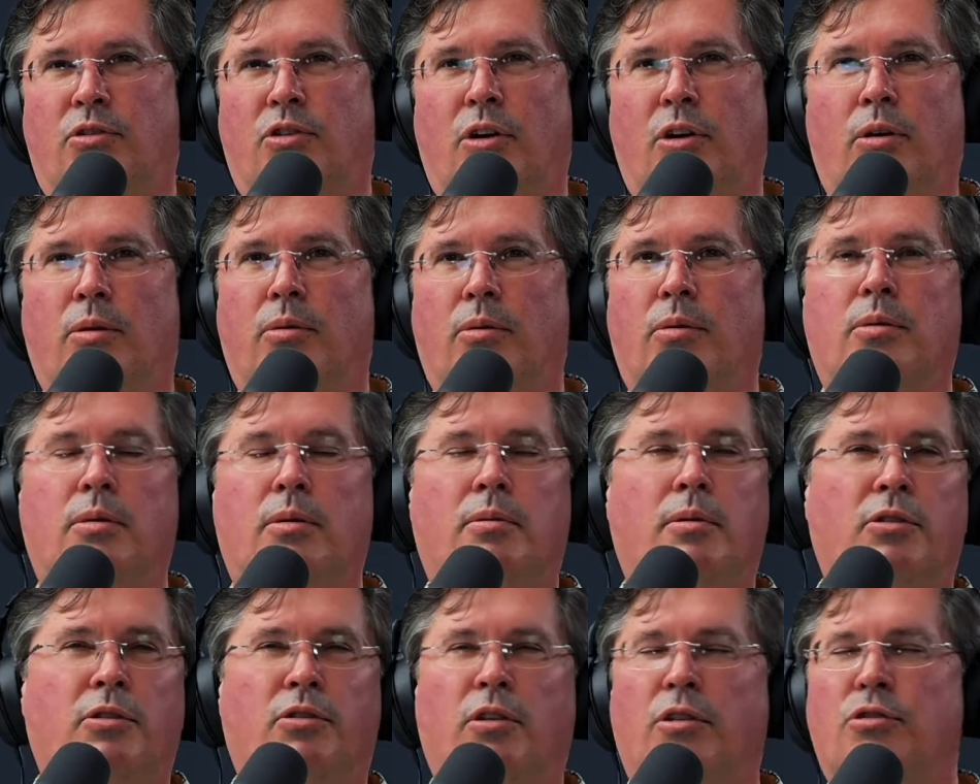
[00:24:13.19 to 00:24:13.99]
So
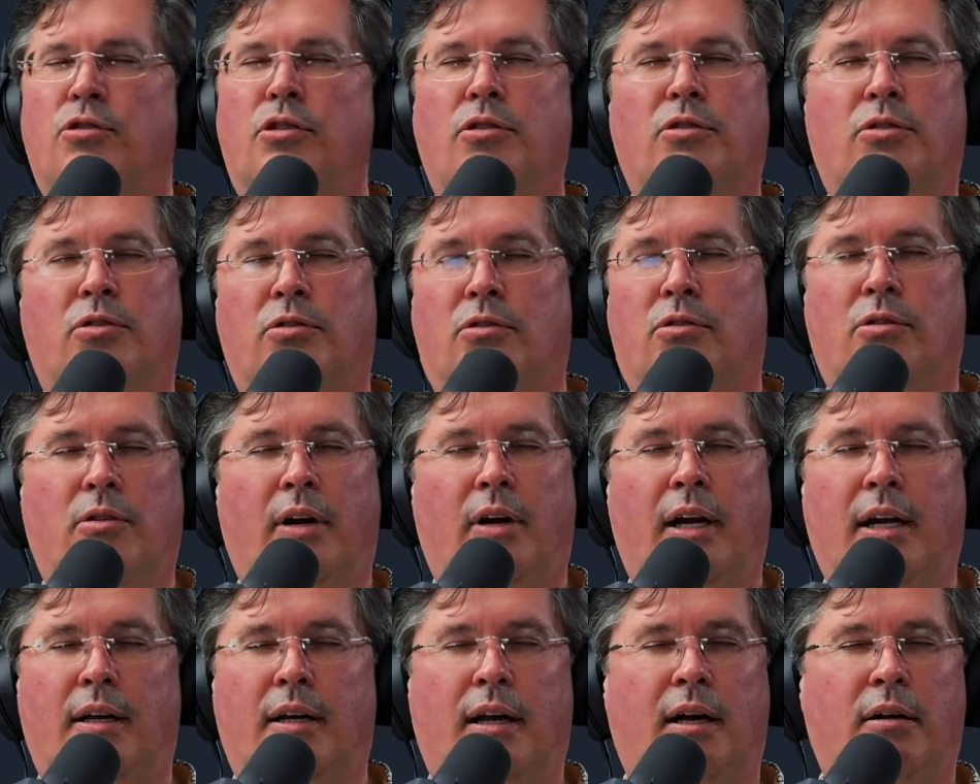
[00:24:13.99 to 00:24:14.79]
it was like, she's
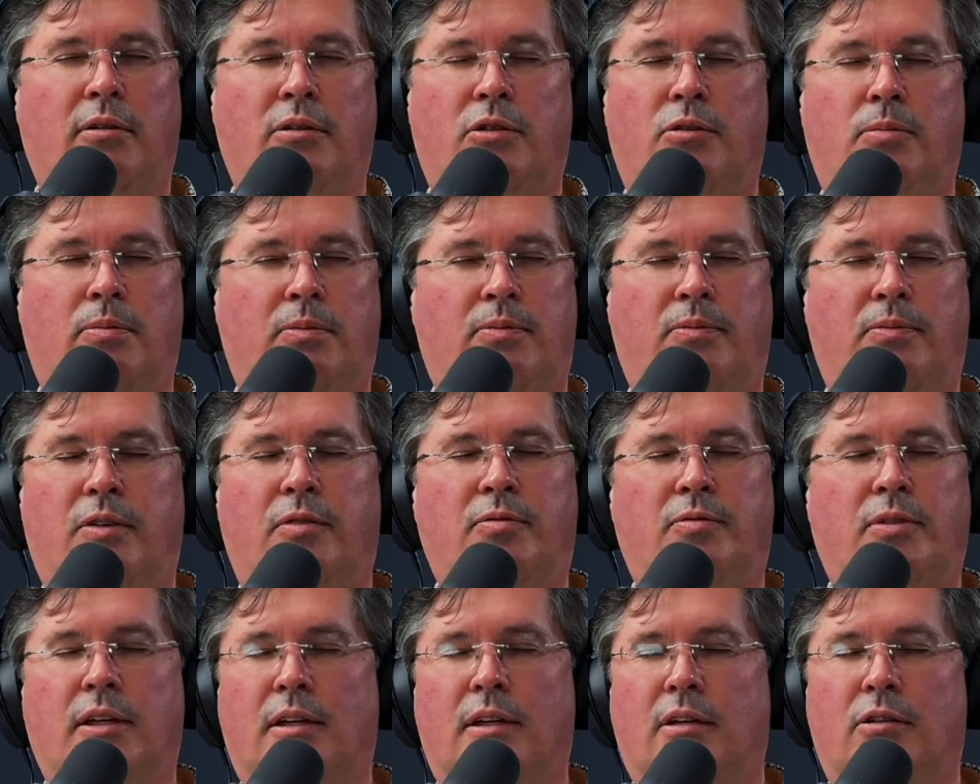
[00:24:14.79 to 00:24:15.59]
great now. It's
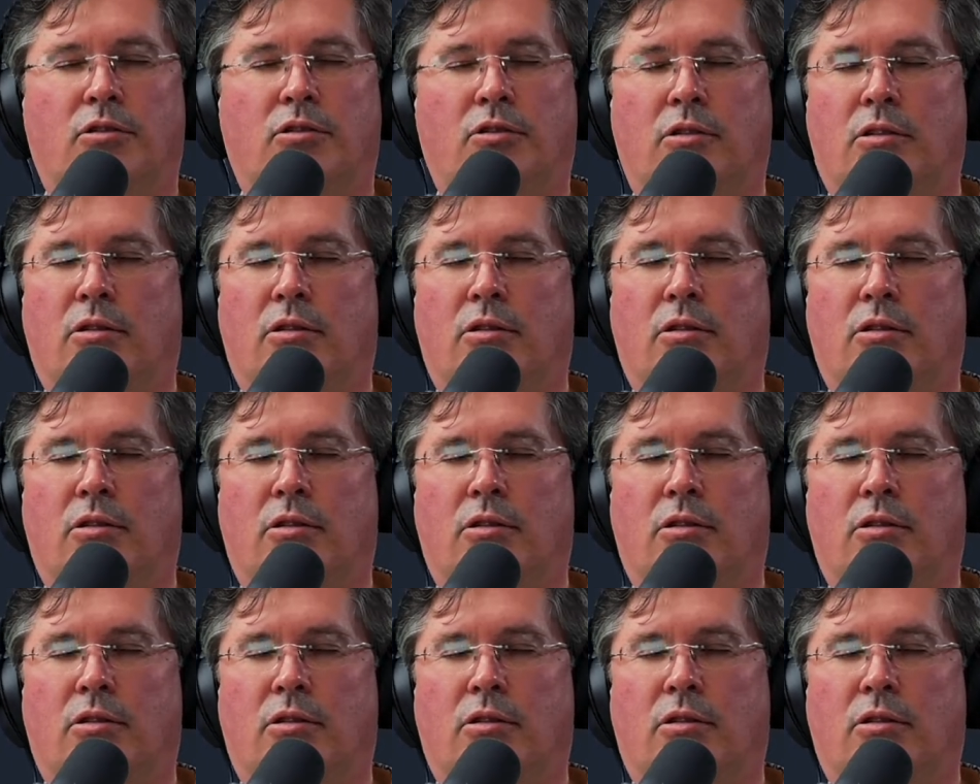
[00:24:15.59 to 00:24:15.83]
15 years. She's